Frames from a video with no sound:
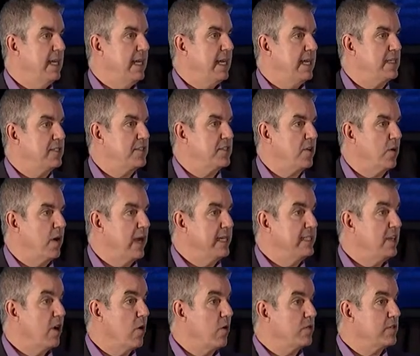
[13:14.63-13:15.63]
And so I
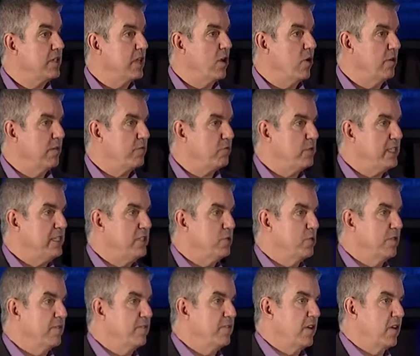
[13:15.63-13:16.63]
don't know if we
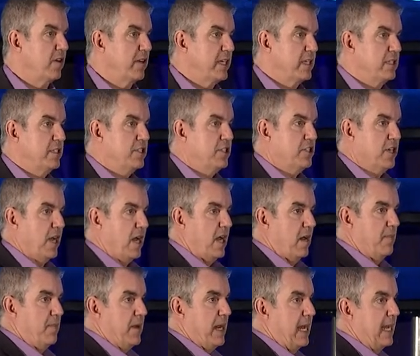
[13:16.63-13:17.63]
do a very good
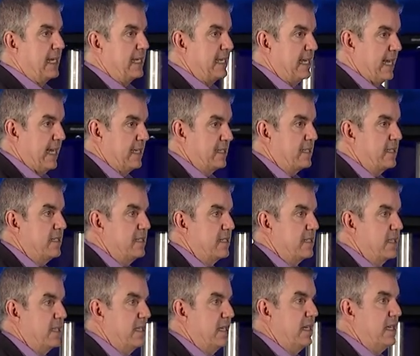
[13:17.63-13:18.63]
job. My guess
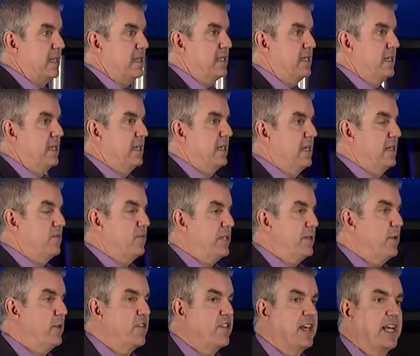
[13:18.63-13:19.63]
is that when
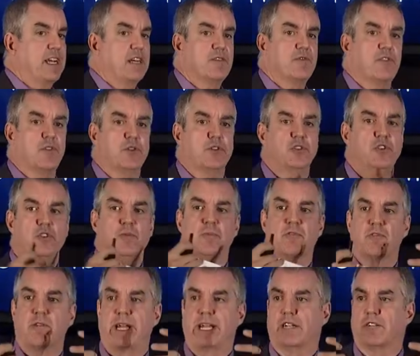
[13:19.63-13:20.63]
you think of the
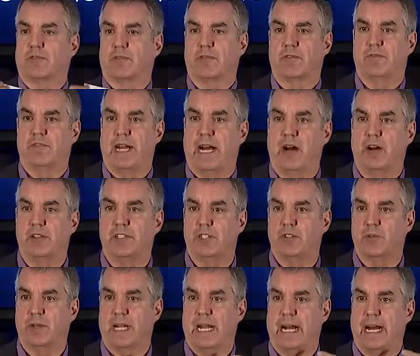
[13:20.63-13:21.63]
numerator of
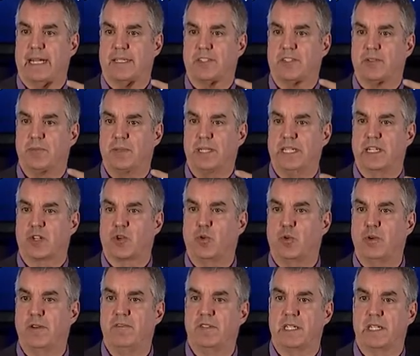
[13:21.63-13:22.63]
value, it has to be
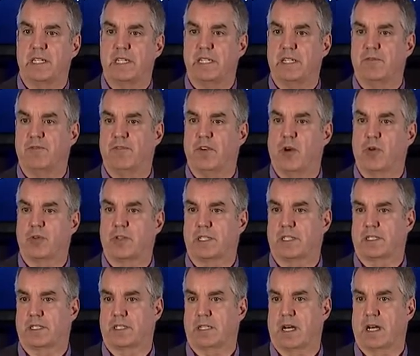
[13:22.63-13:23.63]
equivalently
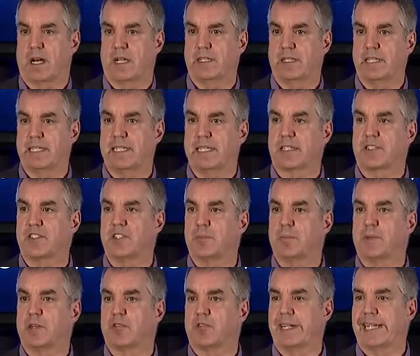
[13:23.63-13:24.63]
focused on the
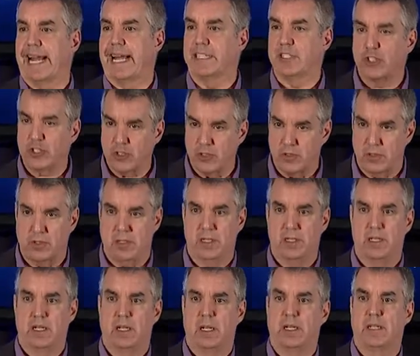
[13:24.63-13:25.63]
experiential
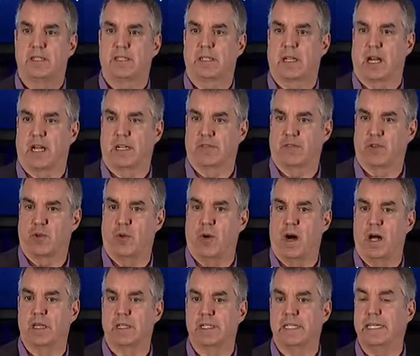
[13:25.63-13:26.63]
side of
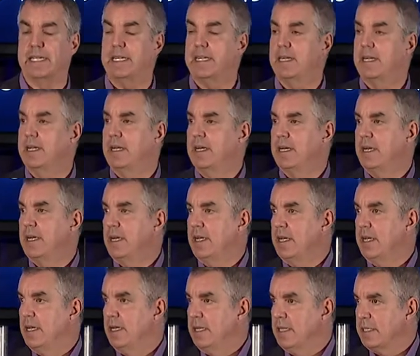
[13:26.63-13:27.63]
quality,
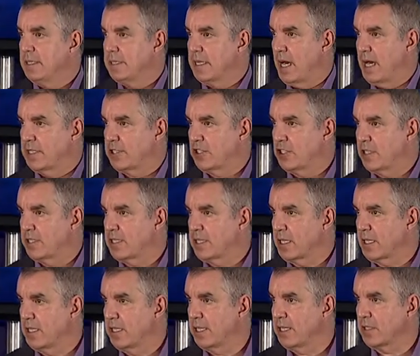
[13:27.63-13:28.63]
not just the
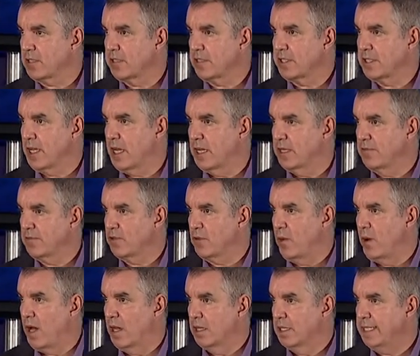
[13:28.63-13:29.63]
clinical side of
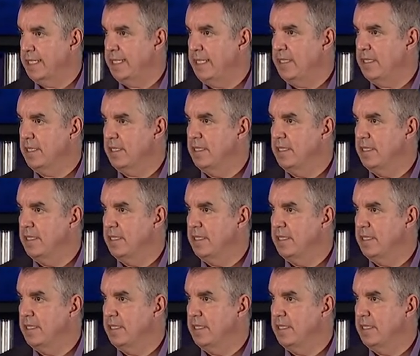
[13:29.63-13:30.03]
quality.